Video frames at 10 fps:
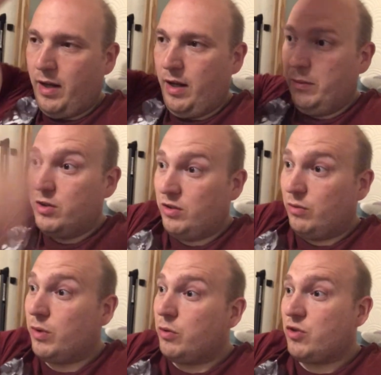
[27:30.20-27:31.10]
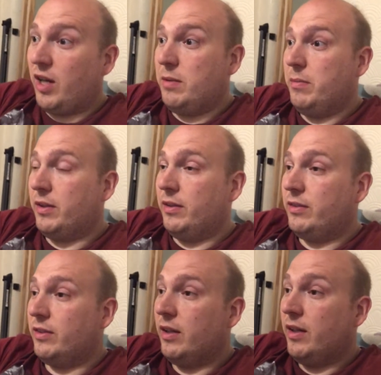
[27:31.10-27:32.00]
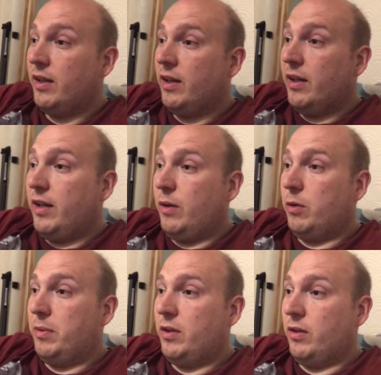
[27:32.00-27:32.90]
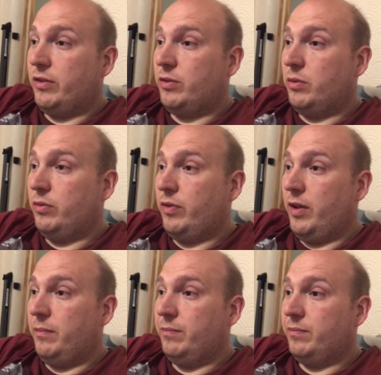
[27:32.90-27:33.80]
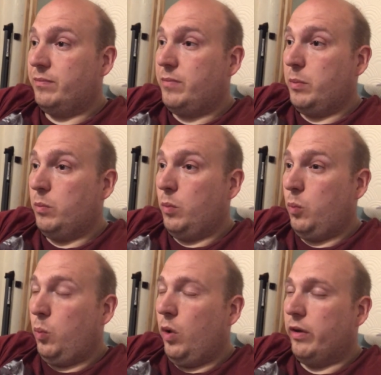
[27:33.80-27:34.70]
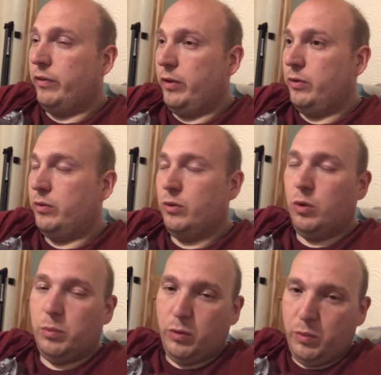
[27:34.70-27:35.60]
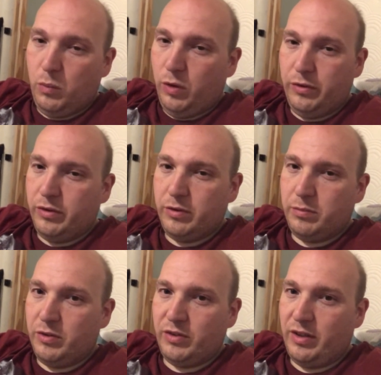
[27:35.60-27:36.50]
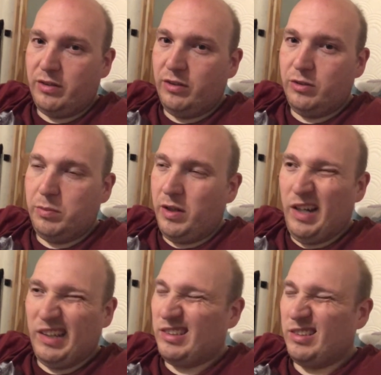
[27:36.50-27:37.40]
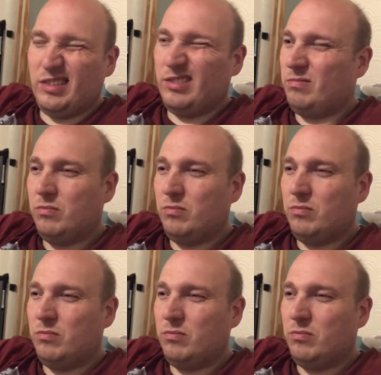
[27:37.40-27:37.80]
which is a real shame, because it would have been nice to have been one of those 0.1%ers, but I just...